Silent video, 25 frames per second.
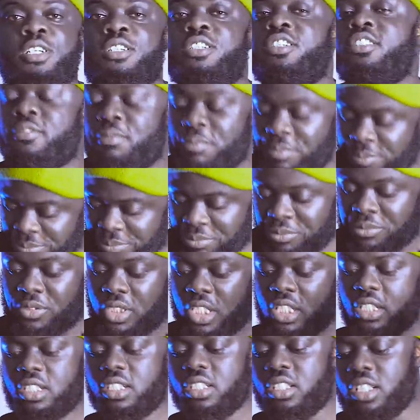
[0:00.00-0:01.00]
Hmm.
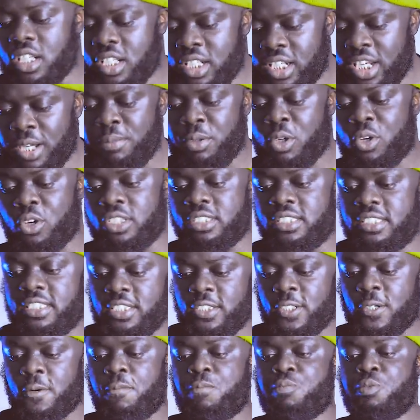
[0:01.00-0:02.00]
Let me
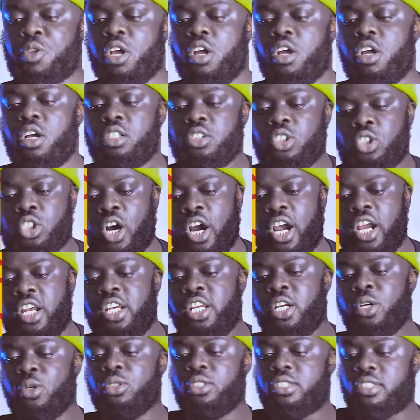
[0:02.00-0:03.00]
continue. Joy
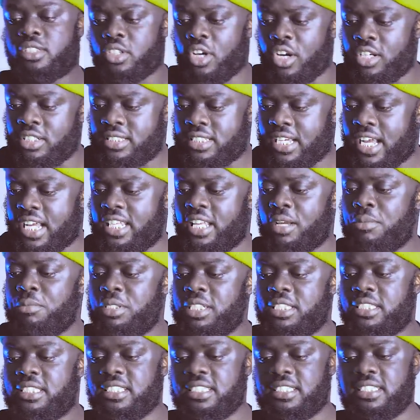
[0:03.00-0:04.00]
News source at the
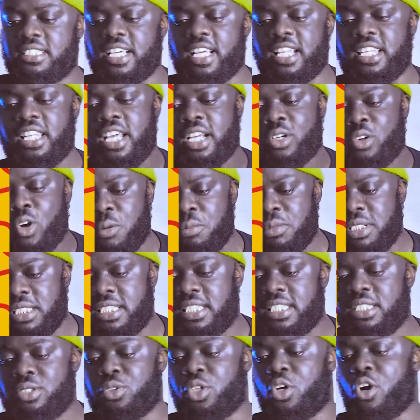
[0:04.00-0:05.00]
meeting said the
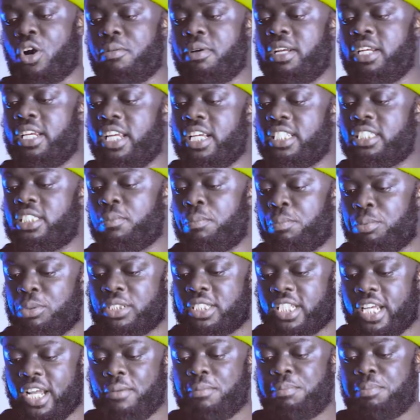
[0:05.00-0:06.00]
committee's recommendation
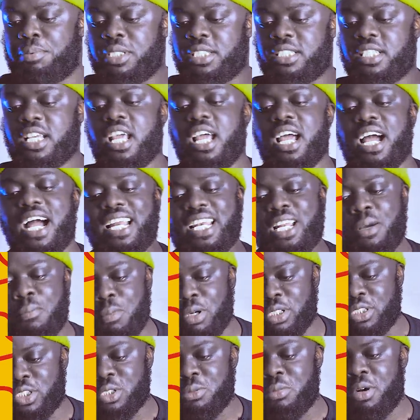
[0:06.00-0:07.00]
put M Ps at the
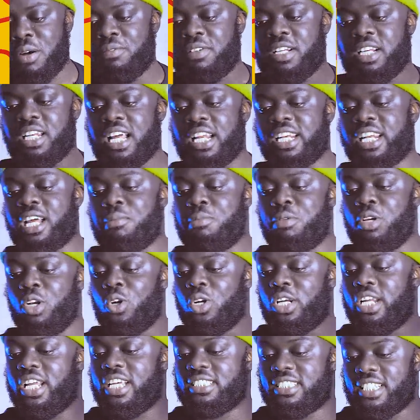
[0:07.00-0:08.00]
bottom of the ladder
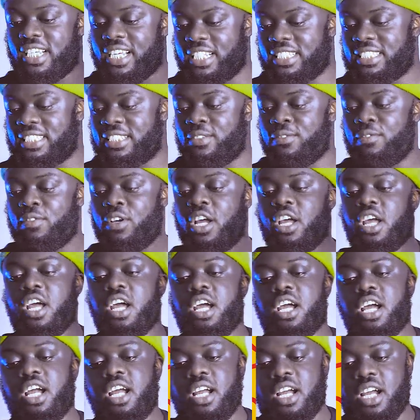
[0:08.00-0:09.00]
below the executive,
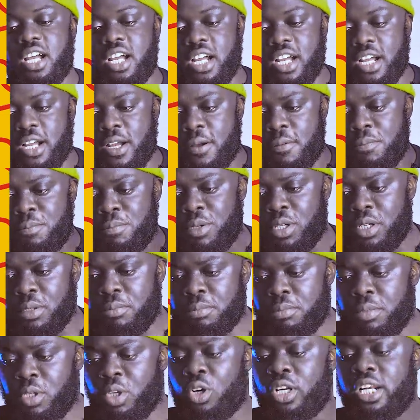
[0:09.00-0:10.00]
uh, be,
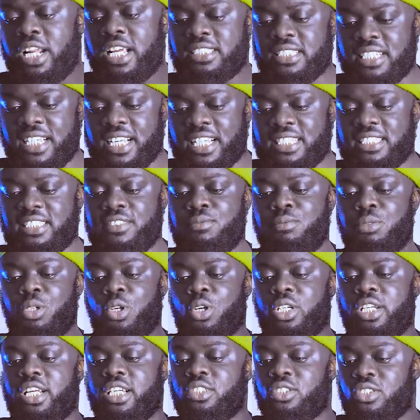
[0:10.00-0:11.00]
below the executive,
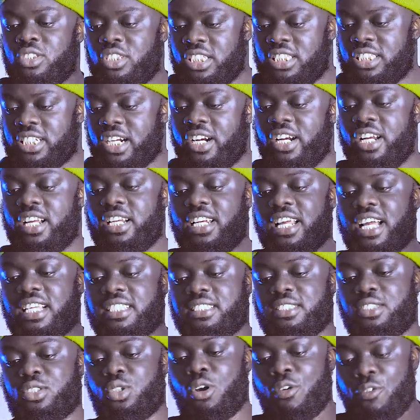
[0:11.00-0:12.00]
below the judiciary, and
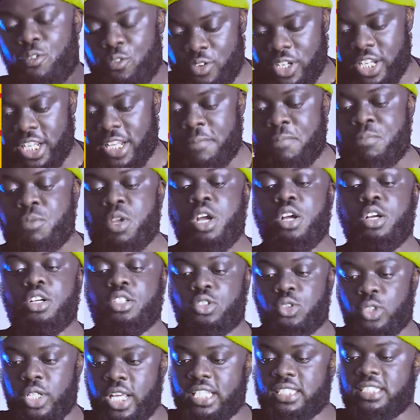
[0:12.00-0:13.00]
that is not fair.
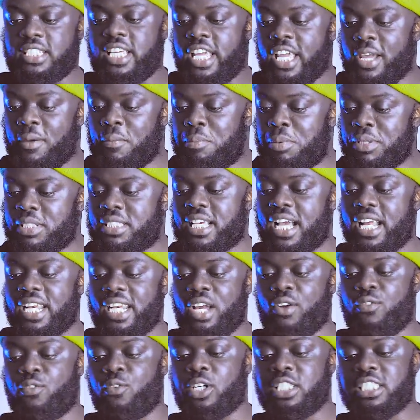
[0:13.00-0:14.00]
So yes, the M Ps are
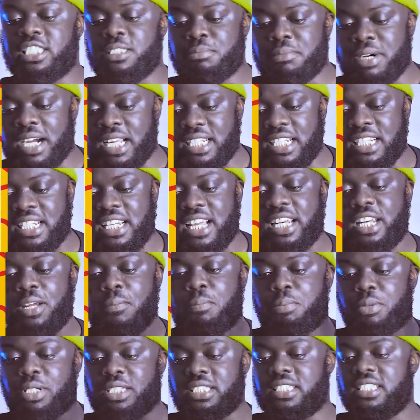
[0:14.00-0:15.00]
therefore demanding that
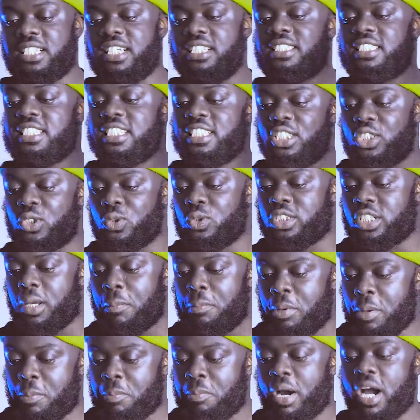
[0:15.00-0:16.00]
the president issues a
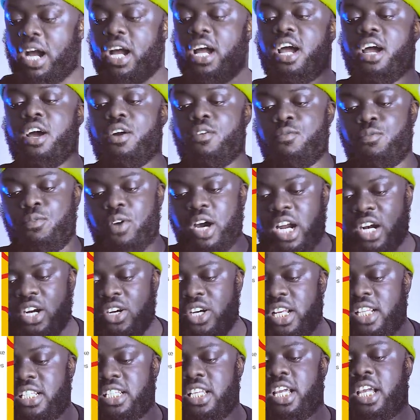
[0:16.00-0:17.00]
paper
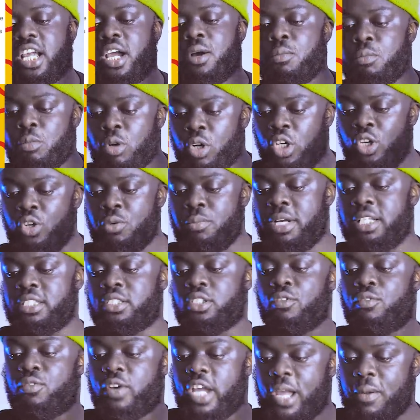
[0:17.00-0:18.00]
varying the
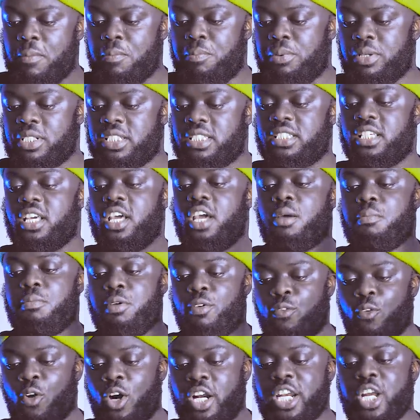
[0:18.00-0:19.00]
emolument of M Ps
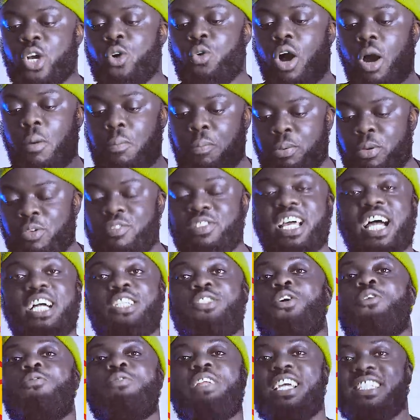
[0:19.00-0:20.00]
before they will approve
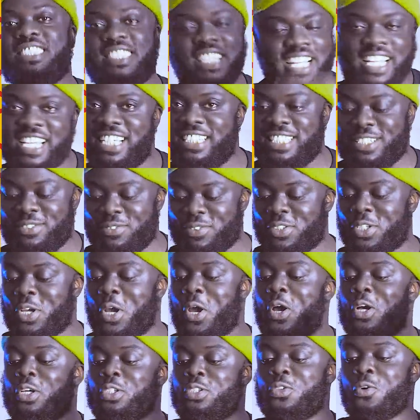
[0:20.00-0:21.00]
that of the executives.
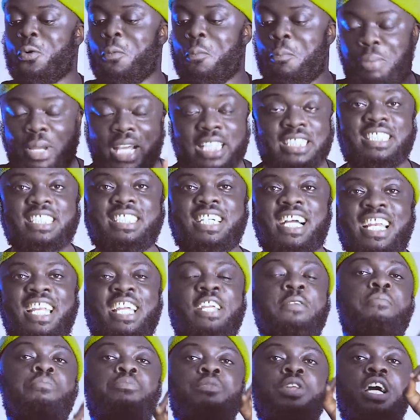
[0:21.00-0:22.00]
So
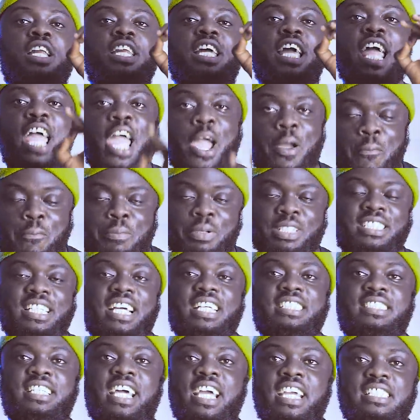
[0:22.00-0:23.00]
basically, the M Ps
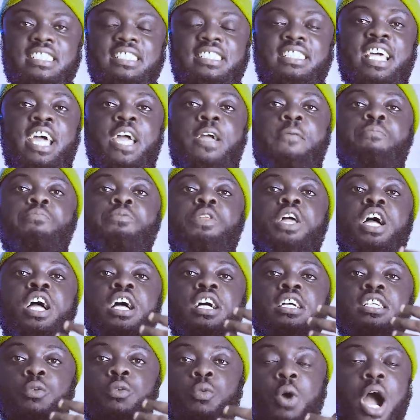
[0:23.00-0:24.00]
are saying, say,
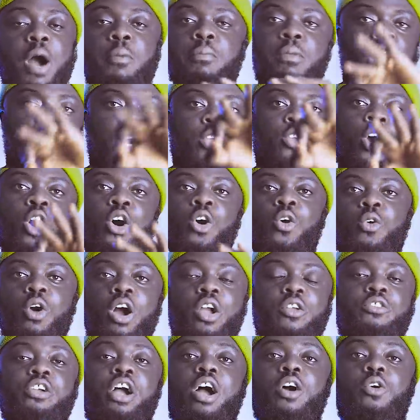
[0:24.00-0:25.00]

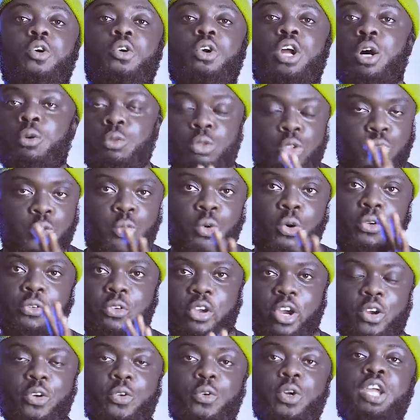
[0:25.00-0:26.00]

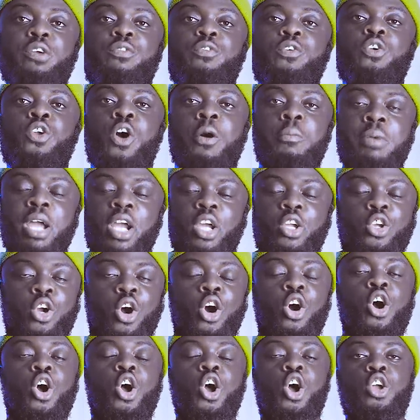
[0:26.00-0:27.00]
if you don't make
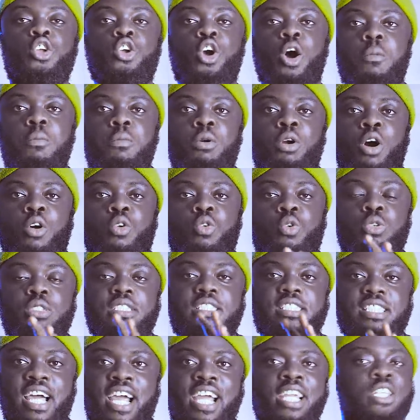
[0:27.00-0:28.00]
your, your bro
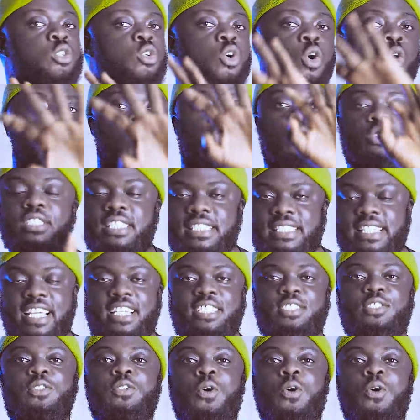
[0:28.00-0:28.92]
cut now, you know we cut ten.